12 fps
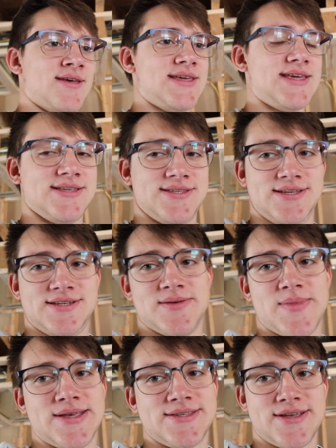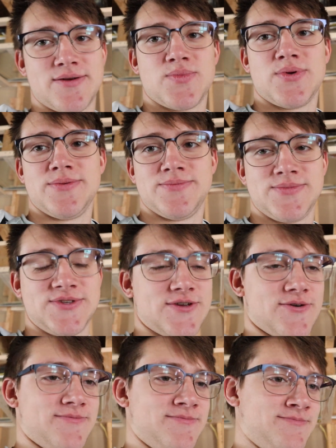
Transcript: easy to mess up. So